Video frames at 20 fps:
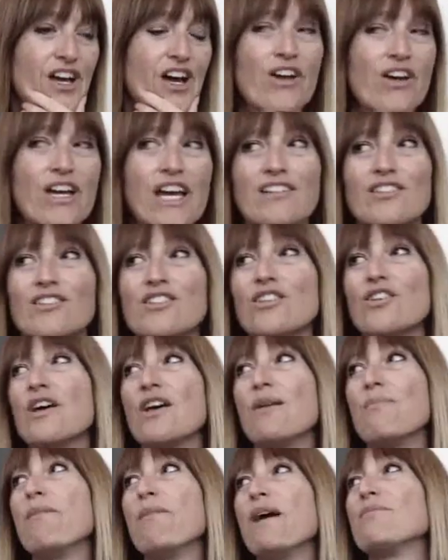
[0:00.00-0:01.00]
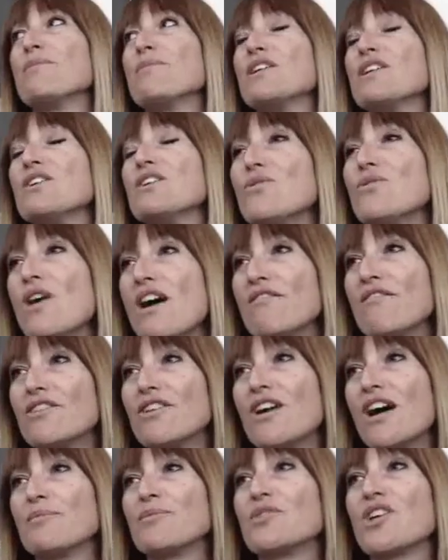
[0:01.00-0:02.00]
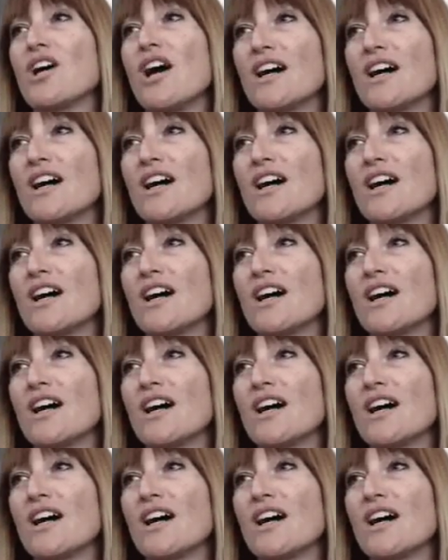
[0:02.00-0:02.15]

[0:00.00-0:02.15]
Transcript: Okay, so then maybe whoever I'm talking to is...